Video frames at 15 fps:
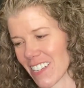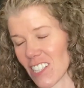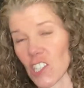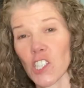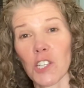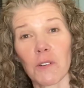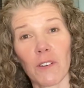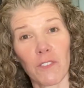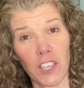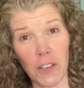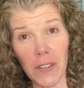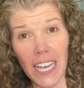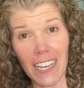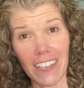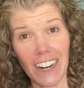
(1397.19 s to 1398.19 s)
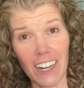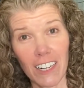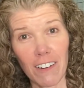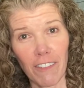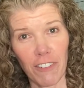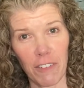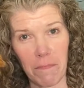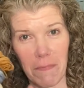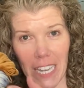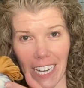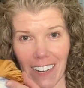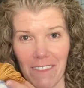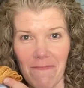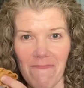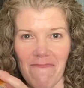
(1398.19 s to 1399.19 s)
So if you get yarn from
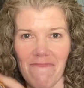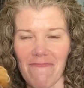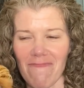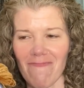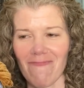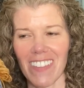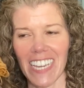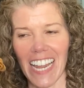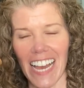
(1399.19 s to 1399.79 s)
me that